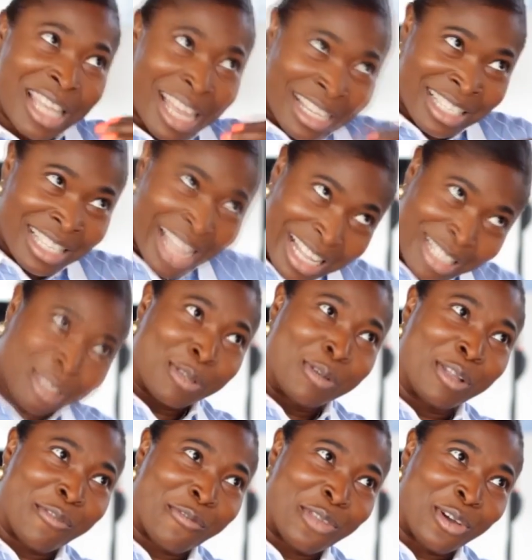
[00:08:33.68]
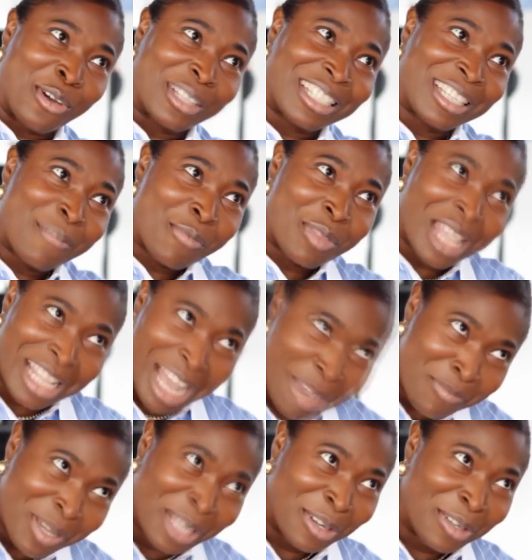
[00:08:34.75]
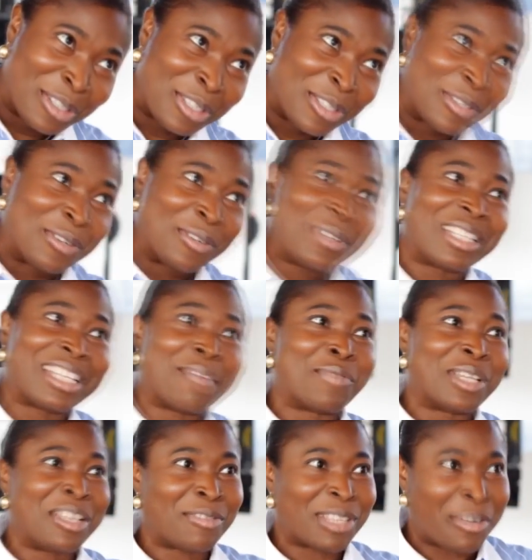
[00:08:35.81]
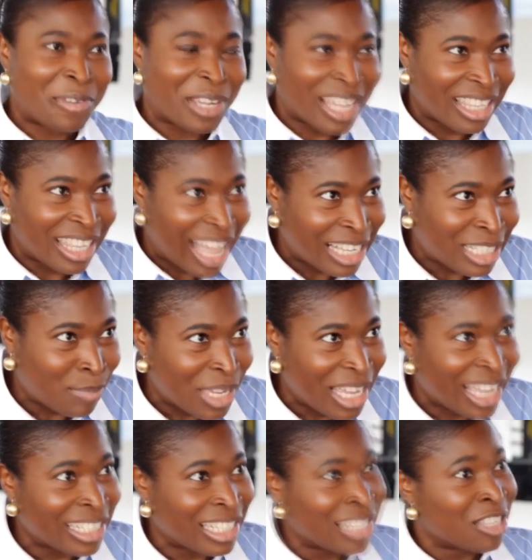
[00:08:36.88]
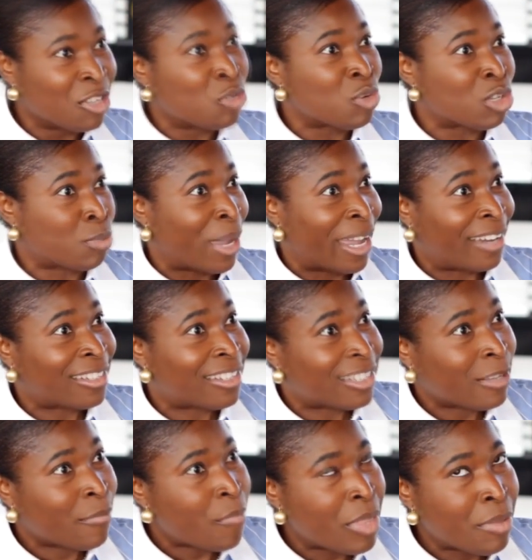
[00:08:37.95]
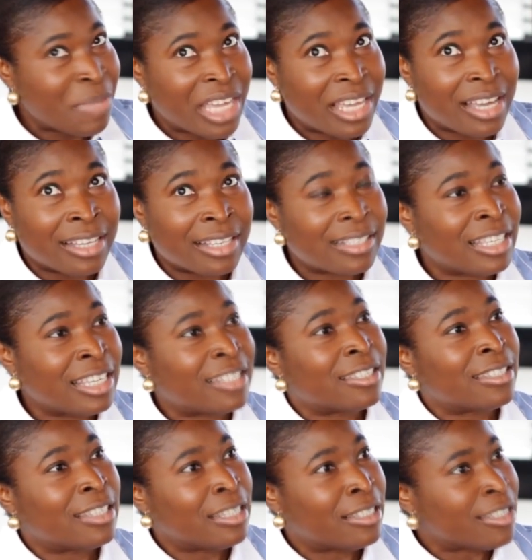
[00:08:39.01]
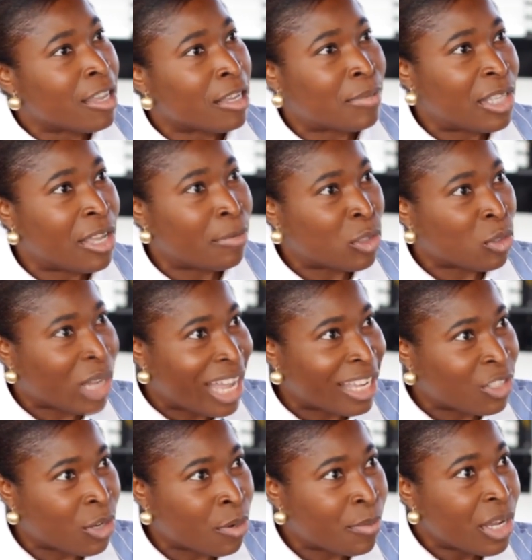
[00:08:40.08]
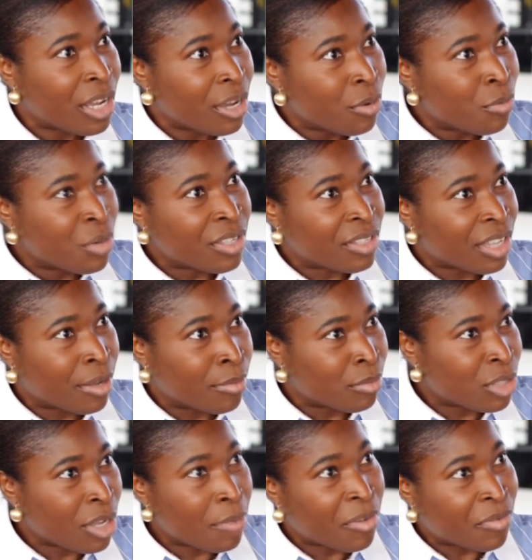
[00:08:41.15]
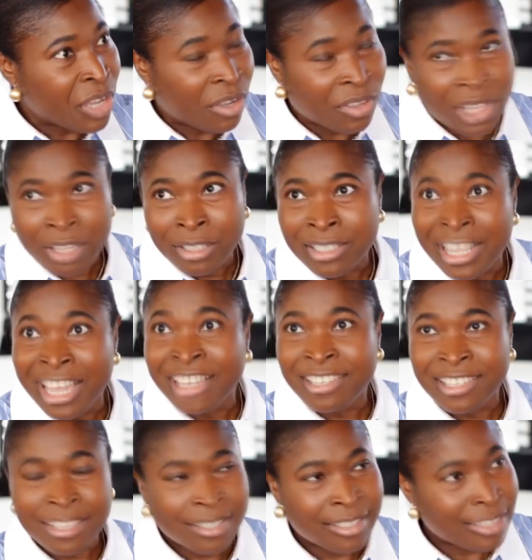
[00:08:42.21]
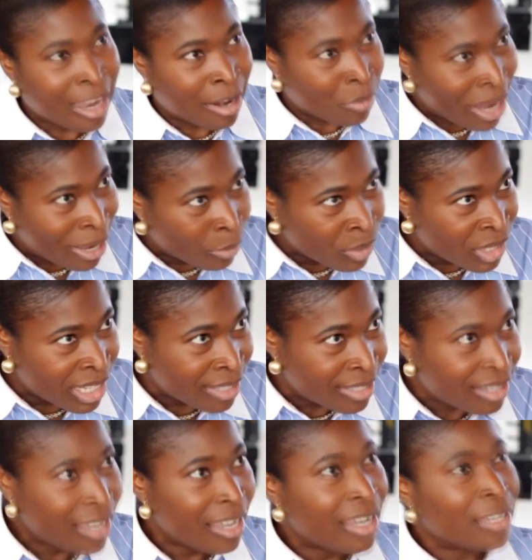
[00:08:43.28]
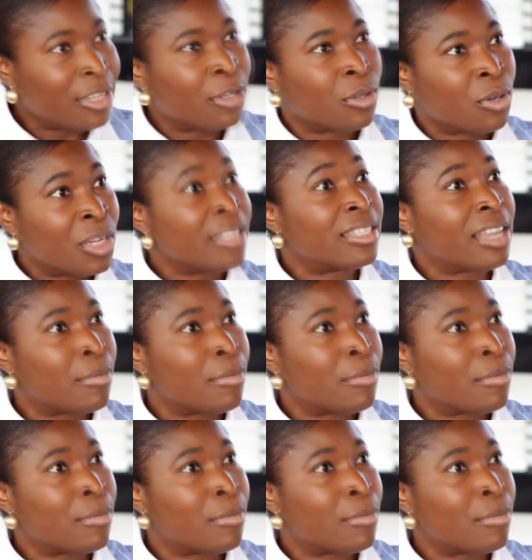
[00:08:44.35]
there is that school of thought that I belong to that believes Africa lags behind in this respect, because it's not been able to catch up with some of the other nations around it, in